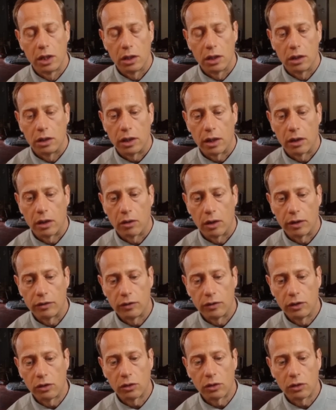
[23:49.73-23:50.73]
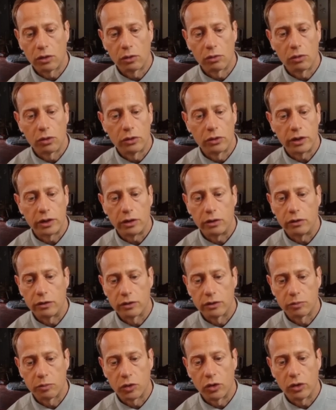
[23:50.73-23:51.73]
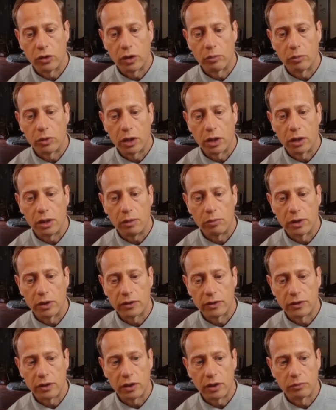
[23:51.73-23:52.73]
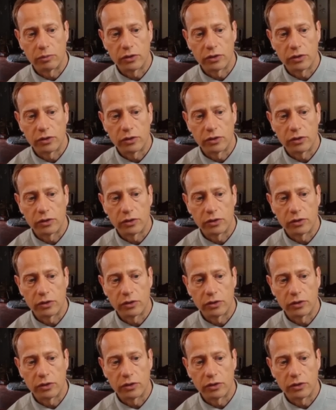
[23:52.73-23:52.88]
Now, I think you can rotate in this program, but I keep messing up.